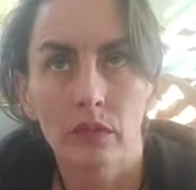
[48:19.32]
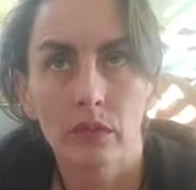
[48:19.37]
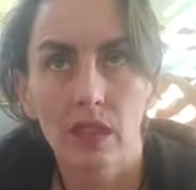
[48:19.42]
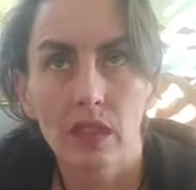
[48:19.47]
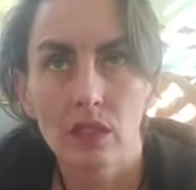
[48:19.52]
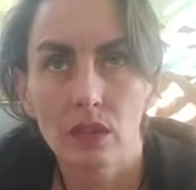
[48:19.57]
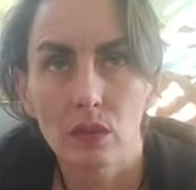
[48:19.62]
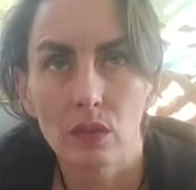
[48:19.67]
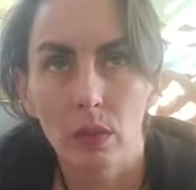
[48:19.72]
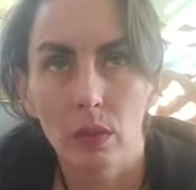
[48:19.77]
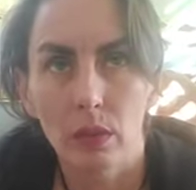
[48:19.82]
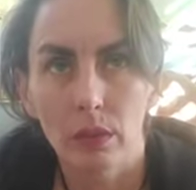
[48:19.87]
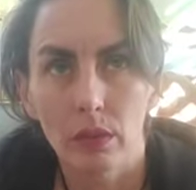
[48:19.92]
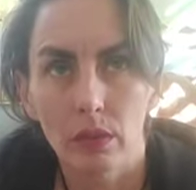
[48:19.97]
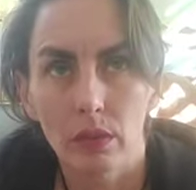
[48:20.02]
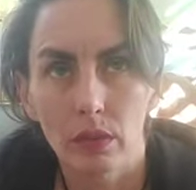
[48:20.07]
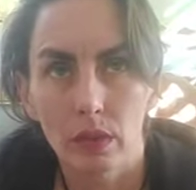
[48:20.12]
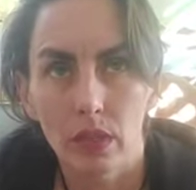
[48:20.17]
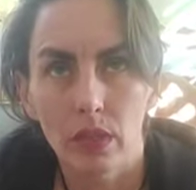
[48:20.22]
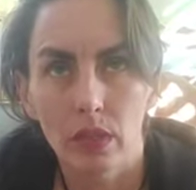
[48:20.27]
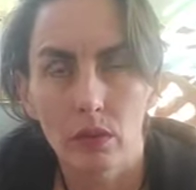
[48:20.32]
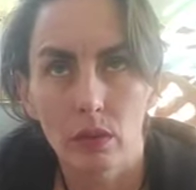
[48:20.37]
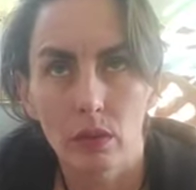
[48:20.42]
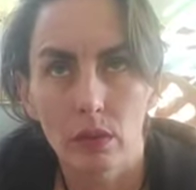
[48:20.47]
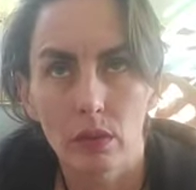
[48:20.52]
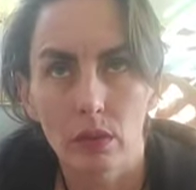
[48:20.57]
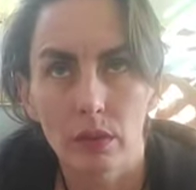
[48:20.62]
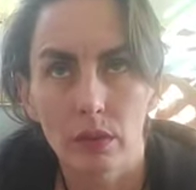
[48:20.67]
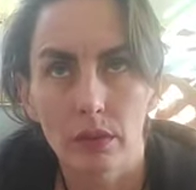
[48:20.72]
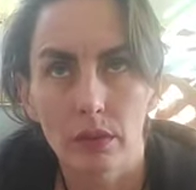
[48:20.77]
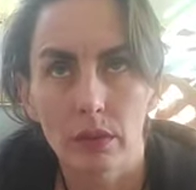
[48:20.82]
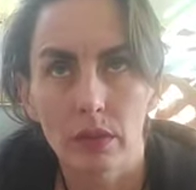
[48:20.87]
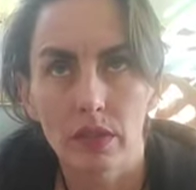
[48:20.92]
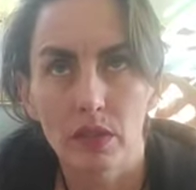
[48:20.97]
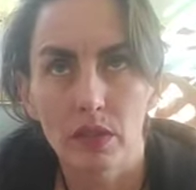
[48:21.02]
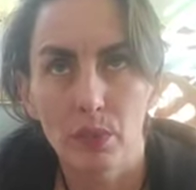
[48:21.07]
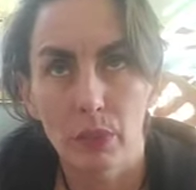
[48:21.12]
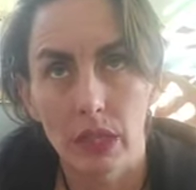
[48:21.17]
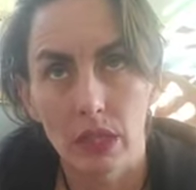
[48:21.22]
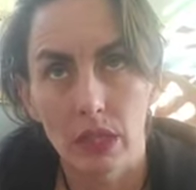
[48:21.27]
This is what we're looking for,
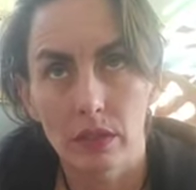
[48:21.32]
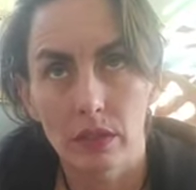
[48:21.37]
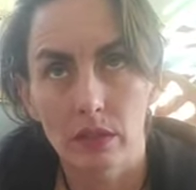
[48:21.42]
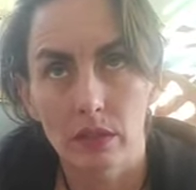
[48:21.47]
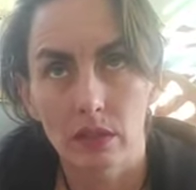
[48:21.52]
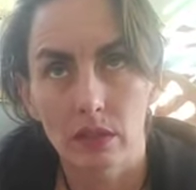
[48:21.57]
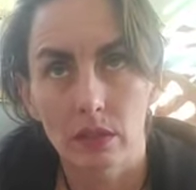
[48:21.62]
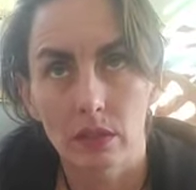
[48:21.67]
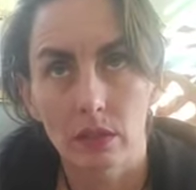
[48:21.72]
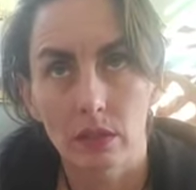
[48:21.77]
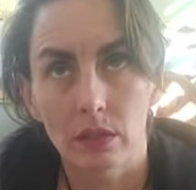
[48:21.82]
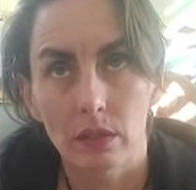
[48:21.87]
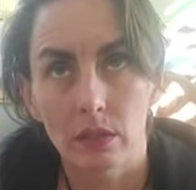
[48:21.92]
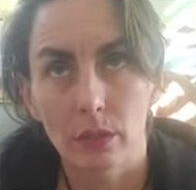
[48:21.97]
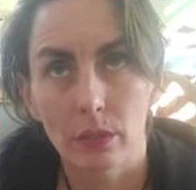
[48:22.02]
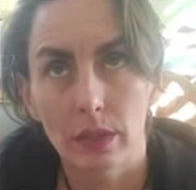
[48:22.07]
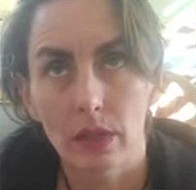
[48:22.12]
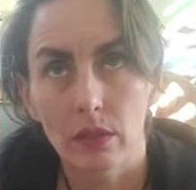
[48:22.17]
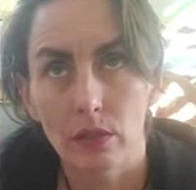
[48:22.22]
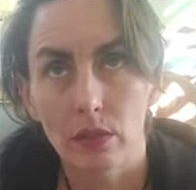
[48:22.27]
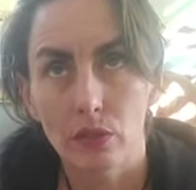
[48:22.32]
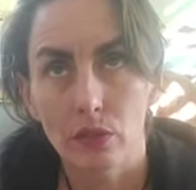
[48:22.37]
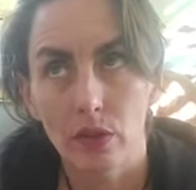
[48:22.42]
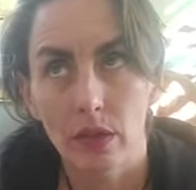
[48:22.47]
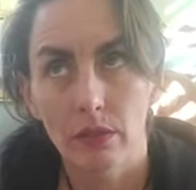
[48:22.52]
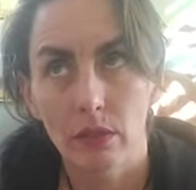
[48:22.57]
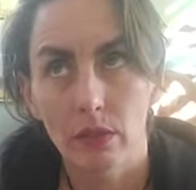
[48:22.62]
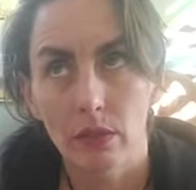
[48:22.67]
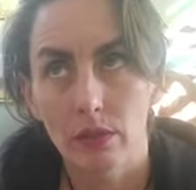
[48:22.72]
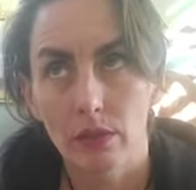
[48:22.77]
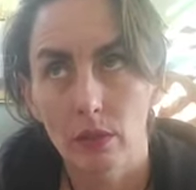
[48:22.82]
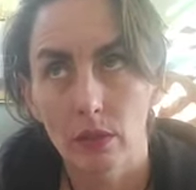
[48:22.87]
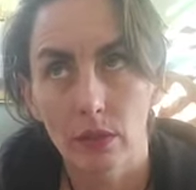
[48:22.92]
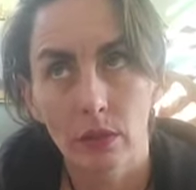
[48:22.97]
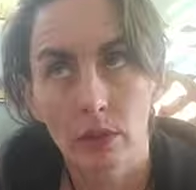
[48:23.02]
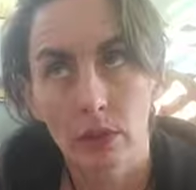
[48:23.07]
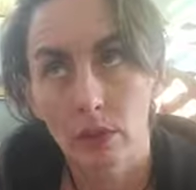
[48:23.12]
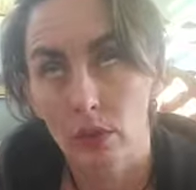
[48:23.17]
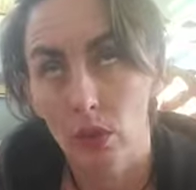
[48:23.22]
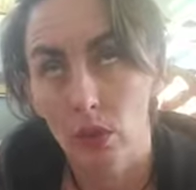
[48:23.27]
is peace. We are striving
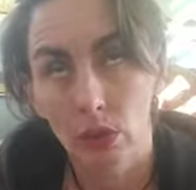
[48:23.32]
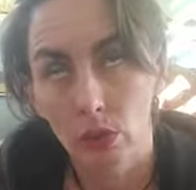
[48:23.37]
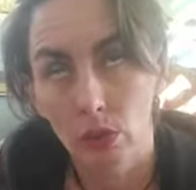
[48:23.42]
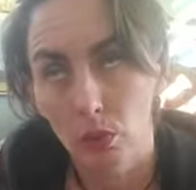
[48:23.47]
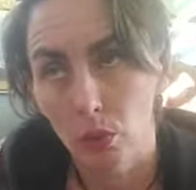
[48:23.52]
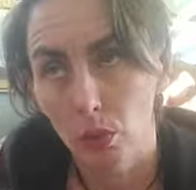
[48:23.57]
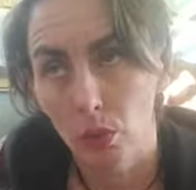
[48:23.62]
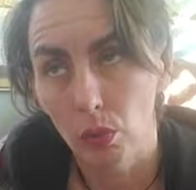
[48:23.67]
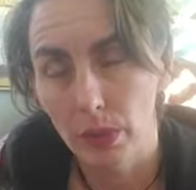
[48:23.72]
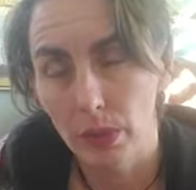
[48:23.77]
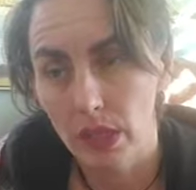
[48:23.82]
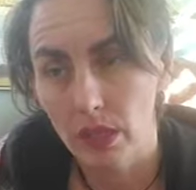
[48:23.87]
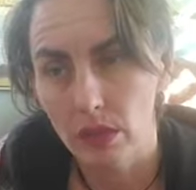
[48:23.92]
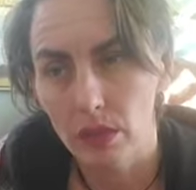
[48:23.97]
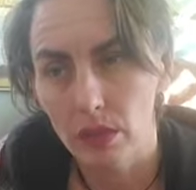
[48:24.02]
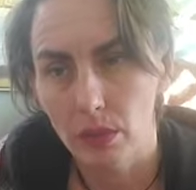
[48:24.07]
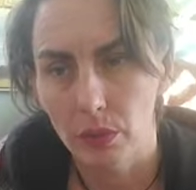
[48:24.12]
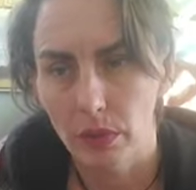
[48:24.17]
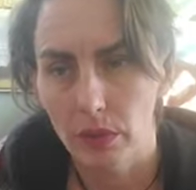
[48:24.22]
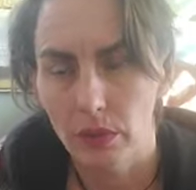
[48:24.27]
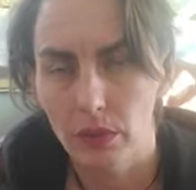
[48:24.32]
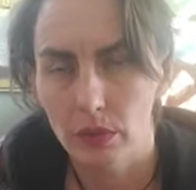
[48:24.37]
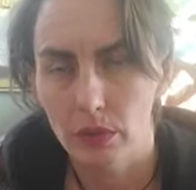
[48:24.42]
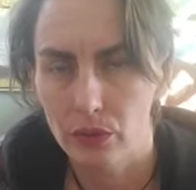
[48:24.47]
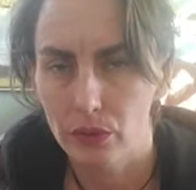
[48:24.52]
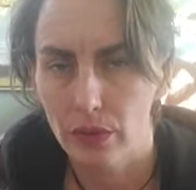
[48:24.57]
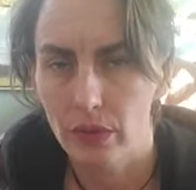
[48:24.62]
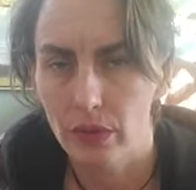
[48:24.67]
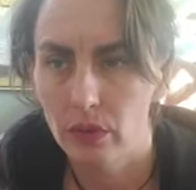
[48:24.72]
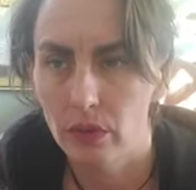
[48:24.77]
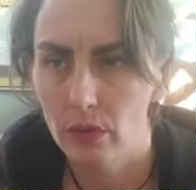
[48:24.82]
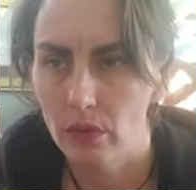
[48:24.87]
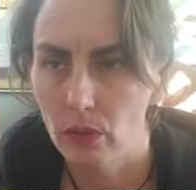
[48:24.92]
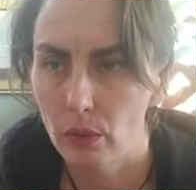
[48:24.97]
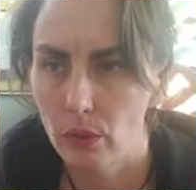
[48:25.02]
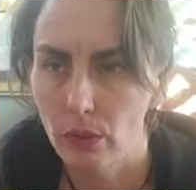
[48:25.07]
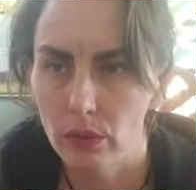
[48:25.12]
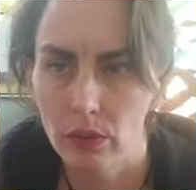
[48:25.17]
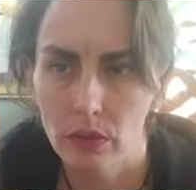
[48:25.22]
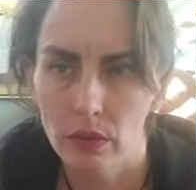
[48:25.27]
for global peace. We are striving
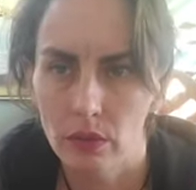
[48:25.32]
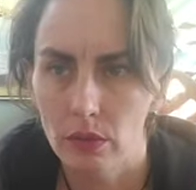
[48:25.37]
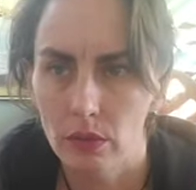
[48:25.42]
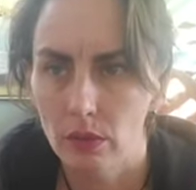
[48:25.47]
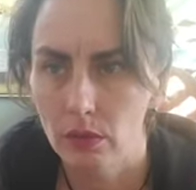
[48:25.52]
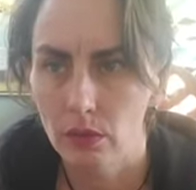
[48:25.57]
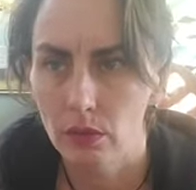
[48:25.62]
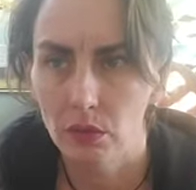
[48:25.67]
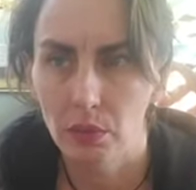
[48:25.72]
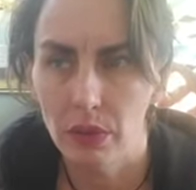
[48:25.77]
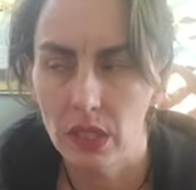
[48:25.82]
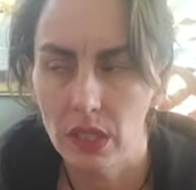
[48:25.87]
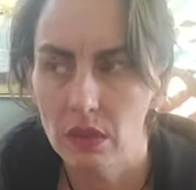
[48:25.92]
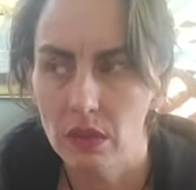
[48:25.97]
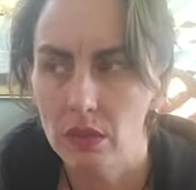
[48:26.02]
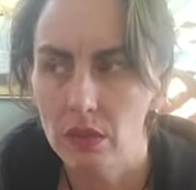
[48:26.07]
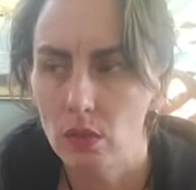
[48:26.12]
for internal peace.